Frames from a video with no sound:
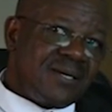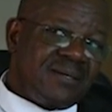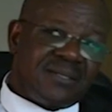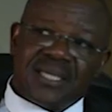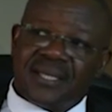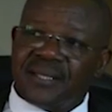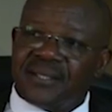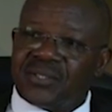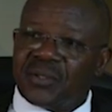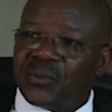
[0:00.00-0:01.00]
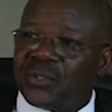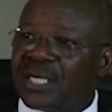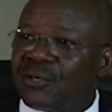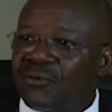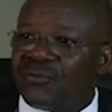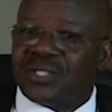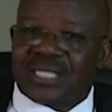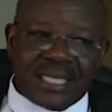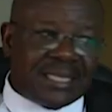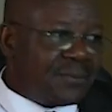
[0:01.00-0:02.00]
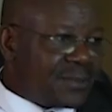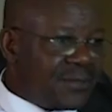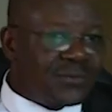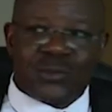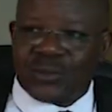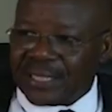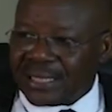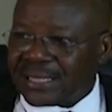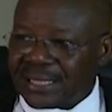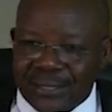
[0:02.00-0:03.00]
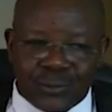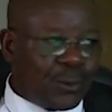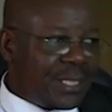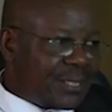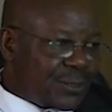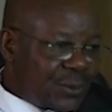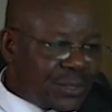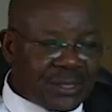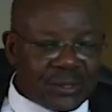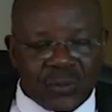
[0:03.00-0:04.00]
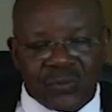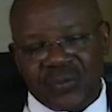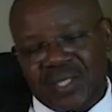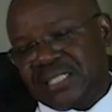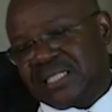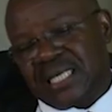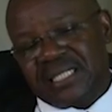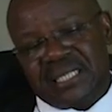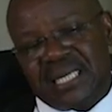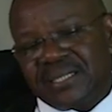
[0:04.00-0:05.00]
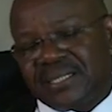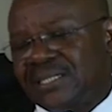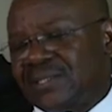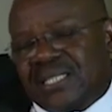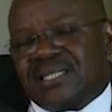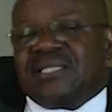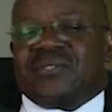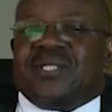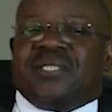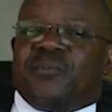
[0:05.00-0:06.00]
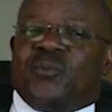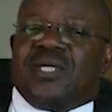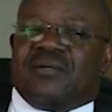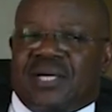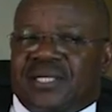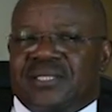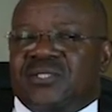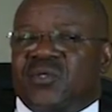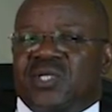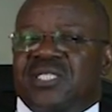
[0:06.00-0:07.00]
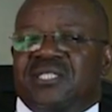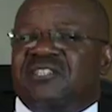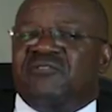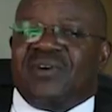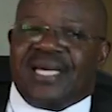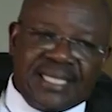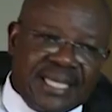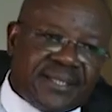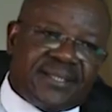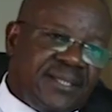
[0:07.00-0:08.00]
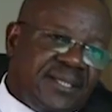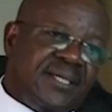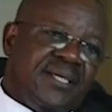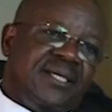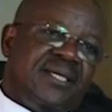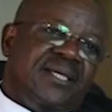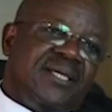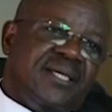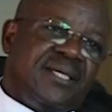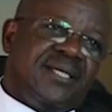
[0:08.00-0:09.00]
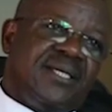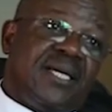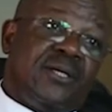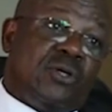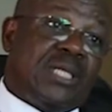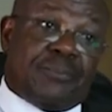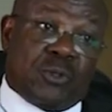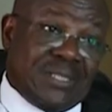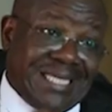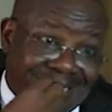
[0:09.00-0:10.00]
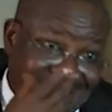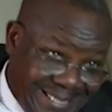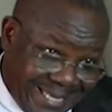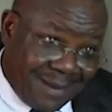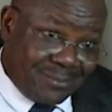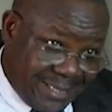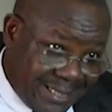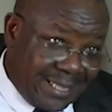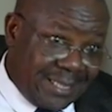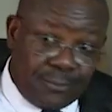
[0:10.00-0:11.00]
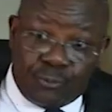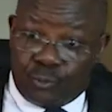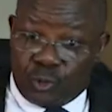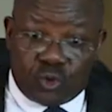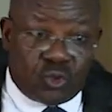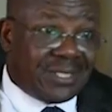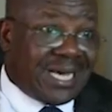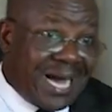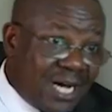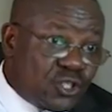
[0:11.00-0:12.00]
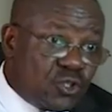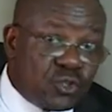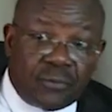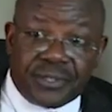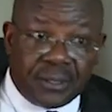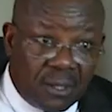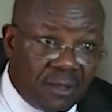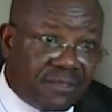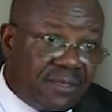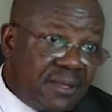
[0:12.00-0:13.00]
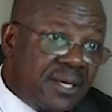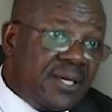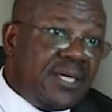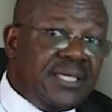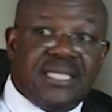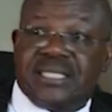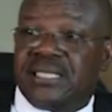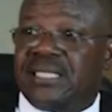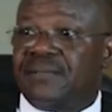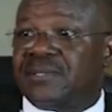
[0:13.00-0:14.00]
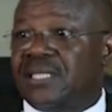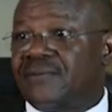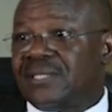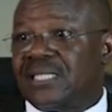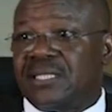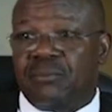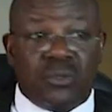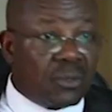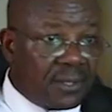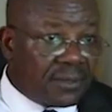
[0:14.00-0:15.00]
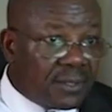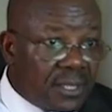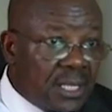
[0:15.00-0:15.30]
Recently, some northern governors carried themselves to the United States to go and discuss issues. Nigeria is already polarized, it's already divided. Not that because I'm saying it, but because of the actions of the North. They see themselves as a monolith.